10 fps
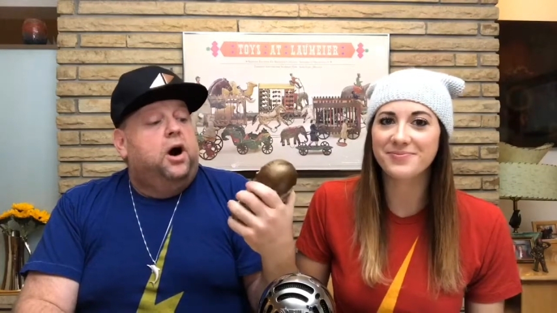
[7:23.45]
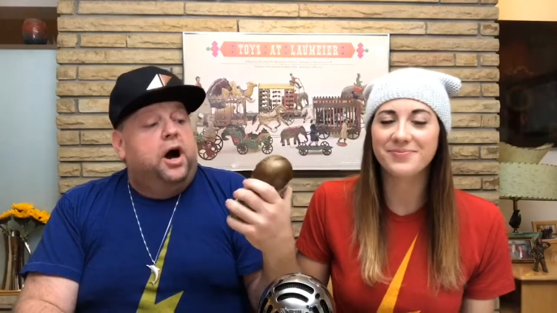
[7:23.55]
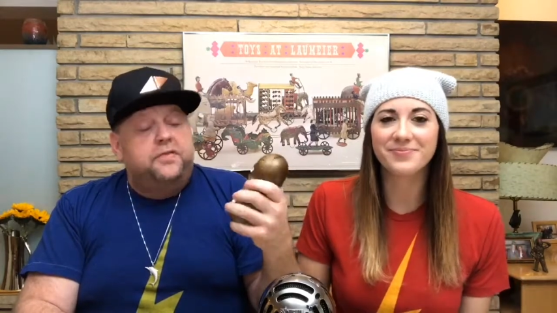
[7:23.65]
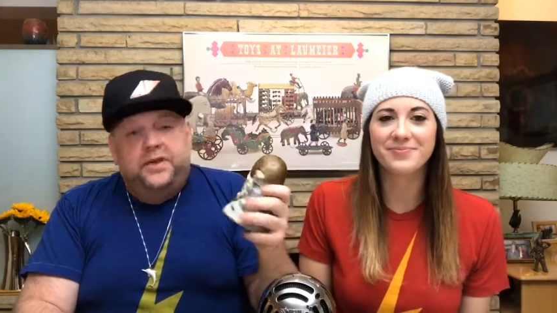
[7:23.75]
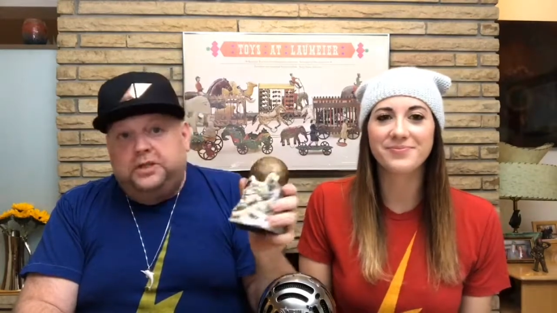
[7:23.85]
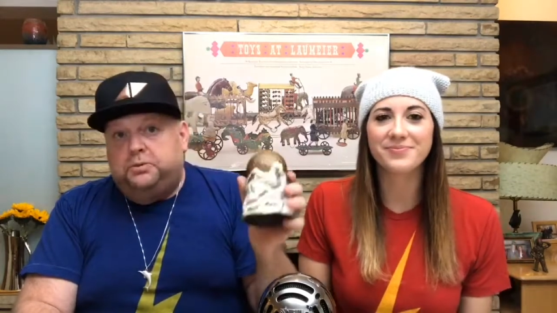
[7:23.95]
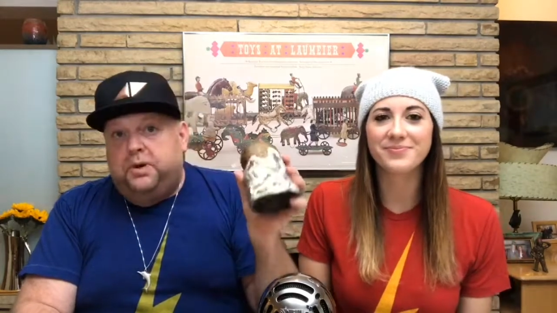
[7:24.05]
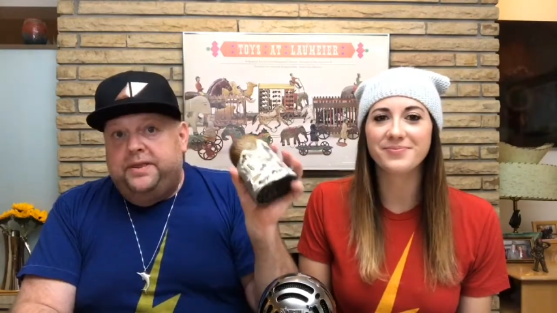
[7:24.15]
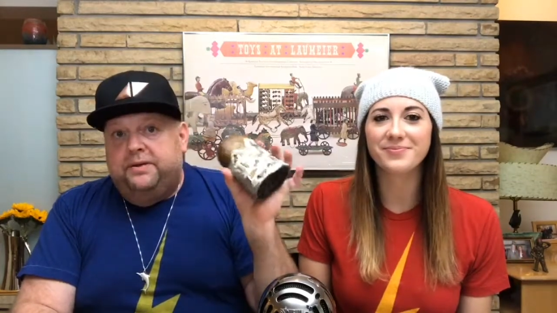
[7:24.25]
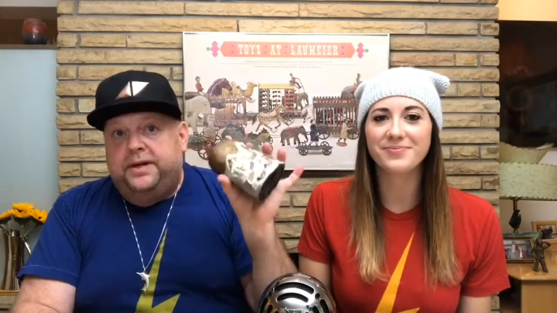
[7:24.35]
Speaker 1: On this
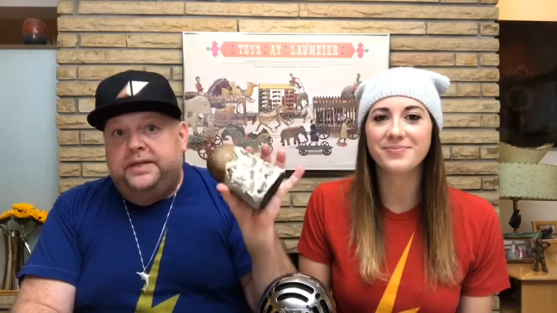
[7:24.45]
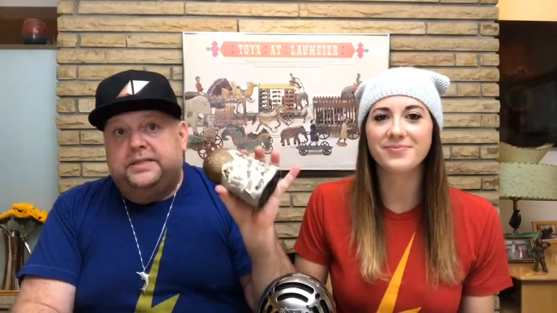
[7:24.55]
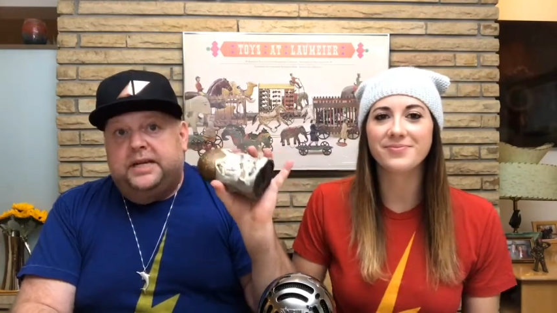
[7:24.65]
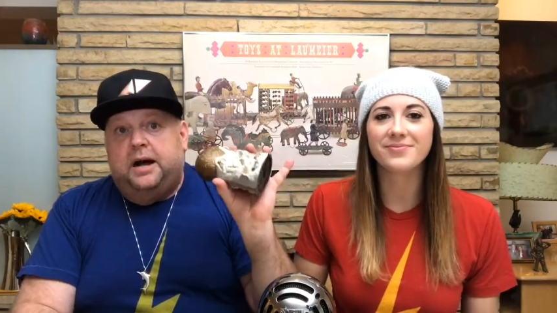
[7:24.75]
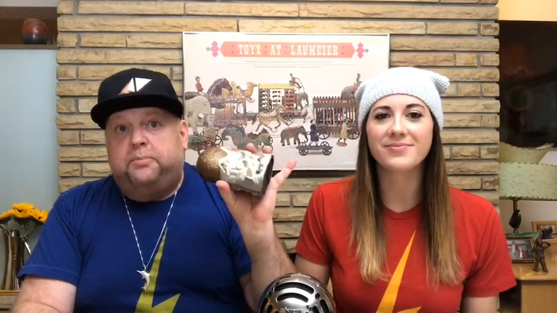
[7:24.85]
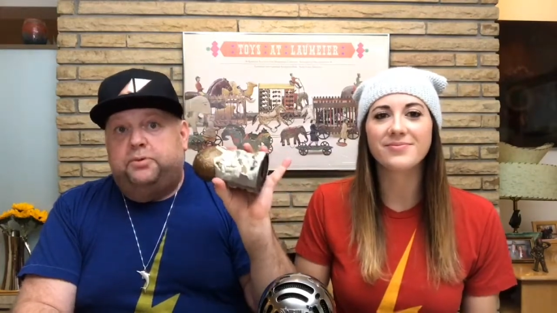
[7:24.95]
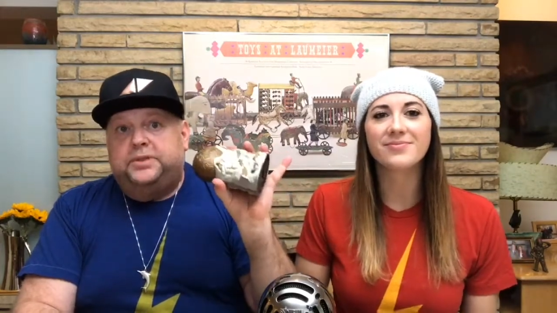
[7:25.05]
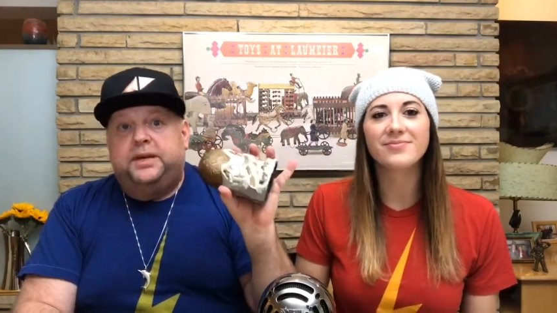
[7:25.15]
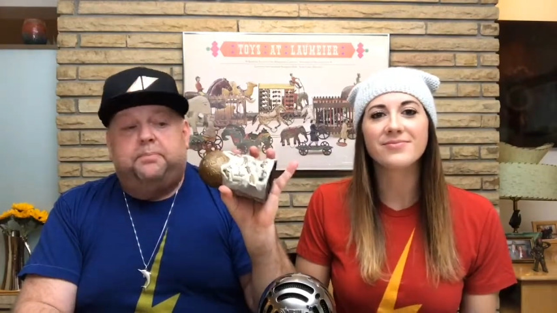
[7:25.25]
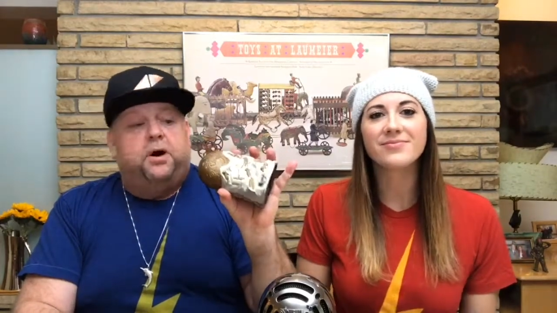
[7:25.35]
one, there is a couple
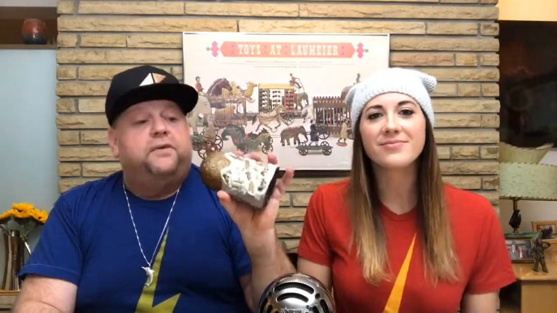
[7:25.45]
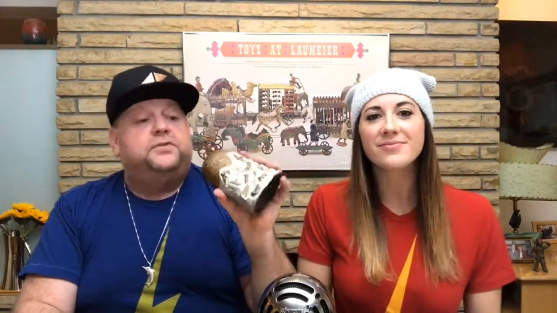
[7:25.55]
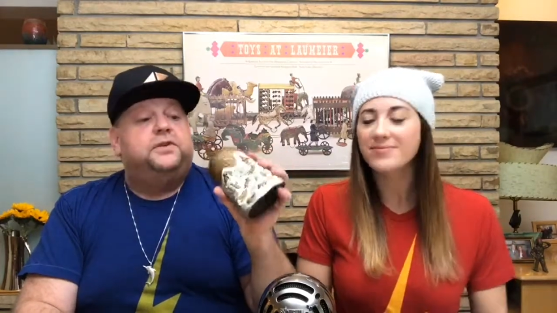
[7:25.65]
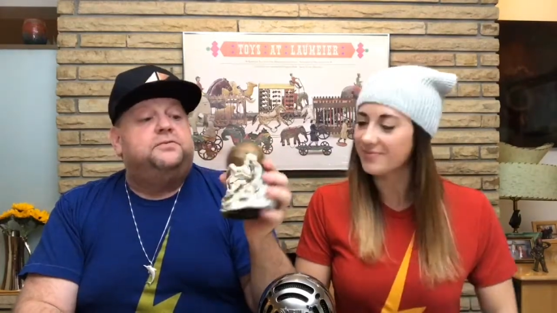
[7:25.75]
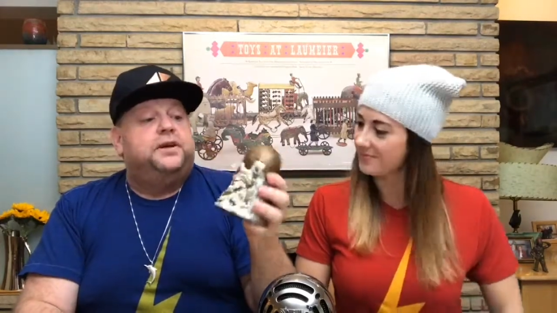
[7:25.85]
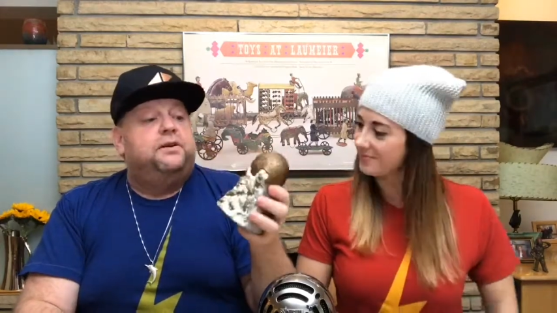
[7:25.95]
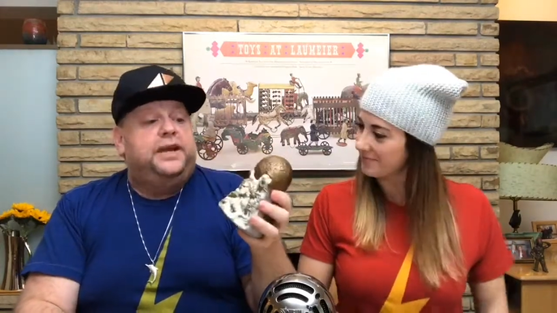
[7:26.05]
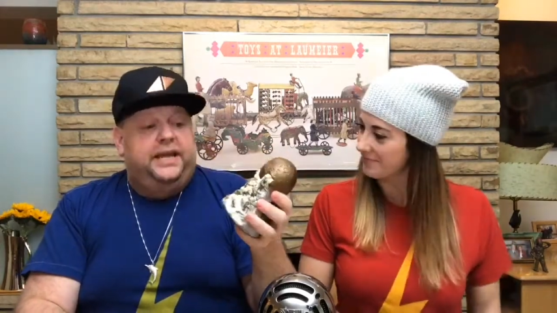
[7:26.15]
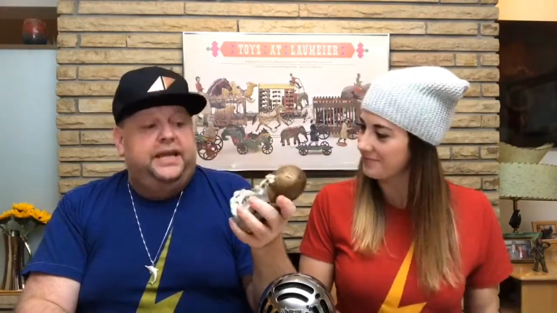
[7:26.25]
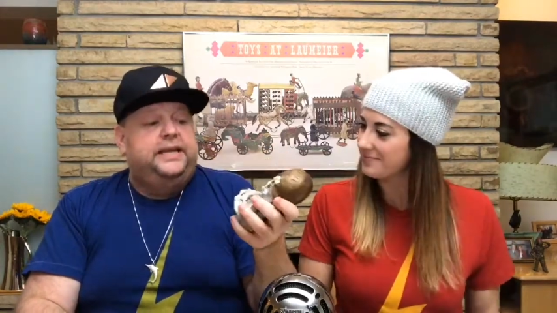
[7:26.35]
tip-offs that's
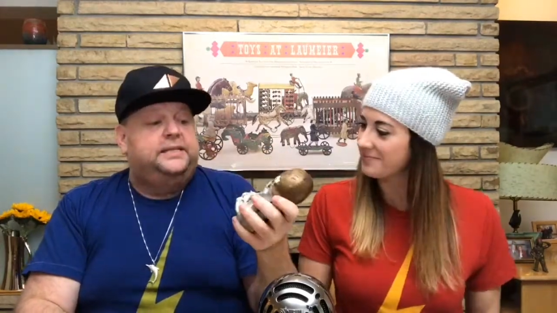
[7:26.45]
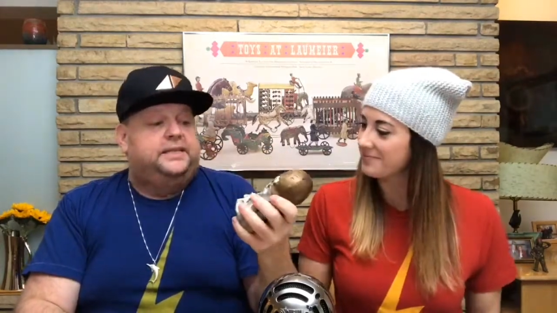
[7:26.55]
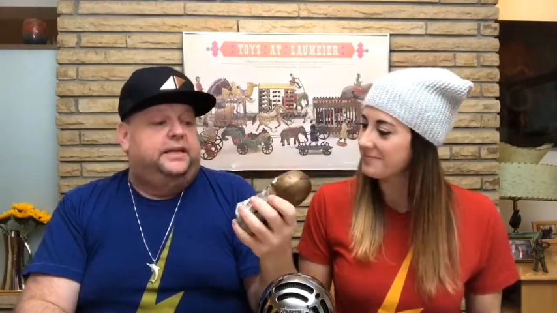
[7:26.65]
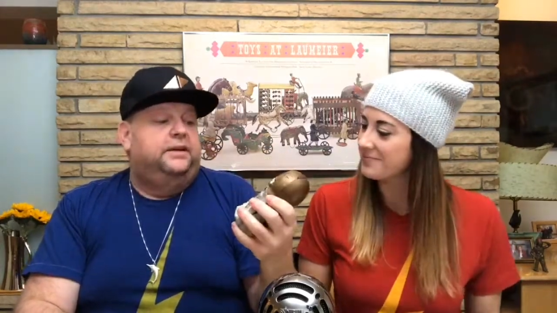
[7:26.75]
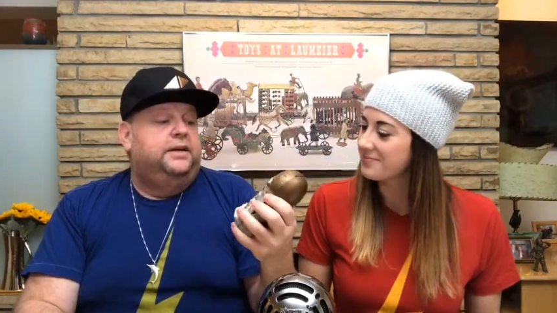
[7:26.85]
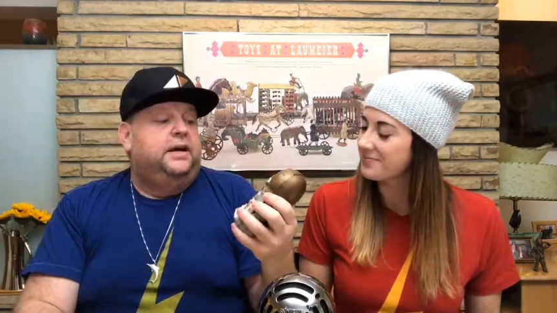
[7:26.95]
very easy.